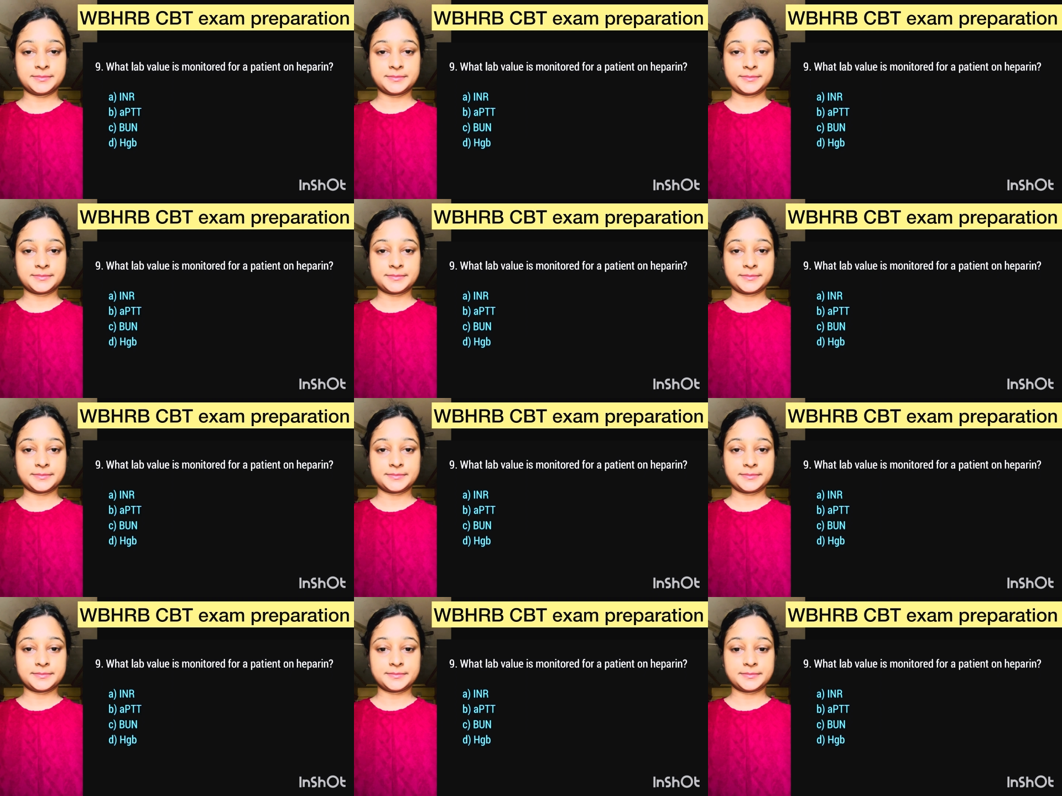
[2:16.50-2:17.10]

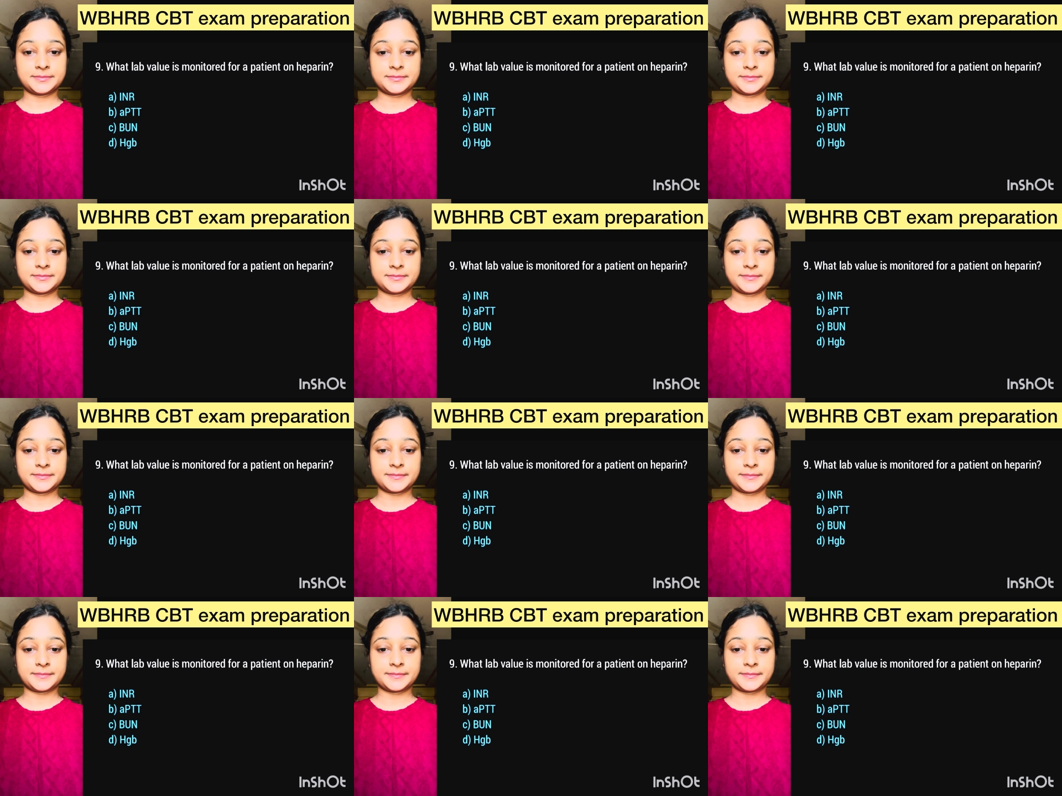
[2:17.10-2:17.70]

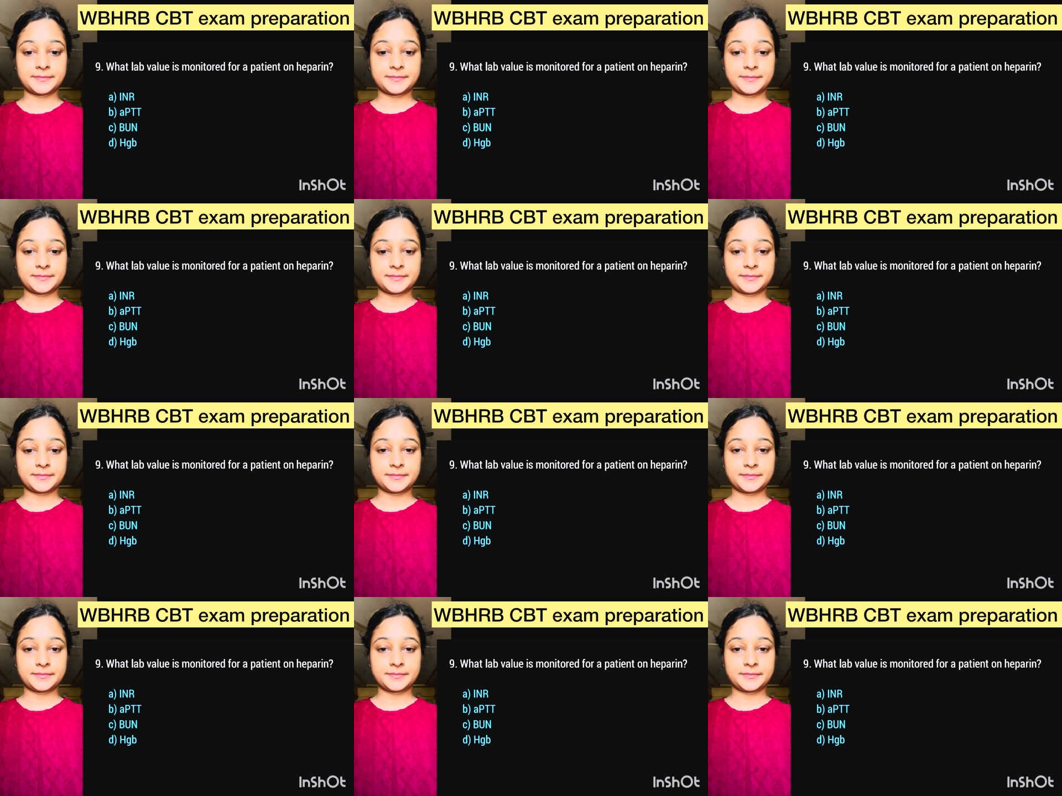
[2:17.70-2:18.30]

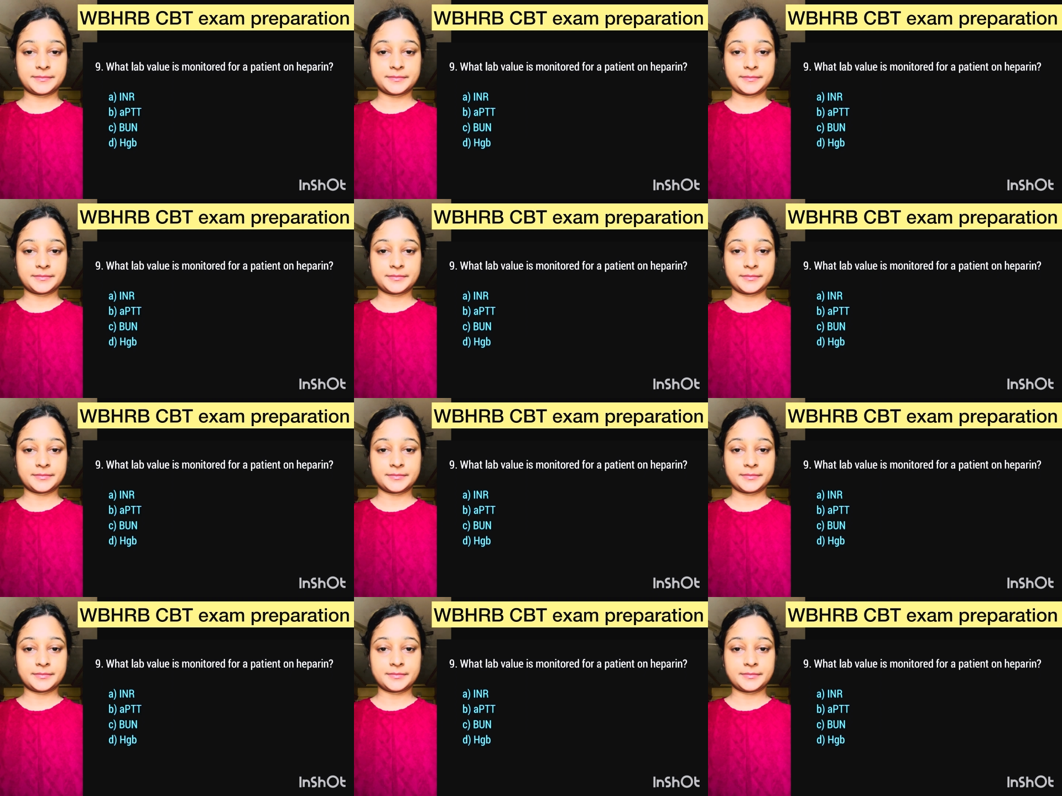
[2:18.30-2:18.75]
Nobody speaks.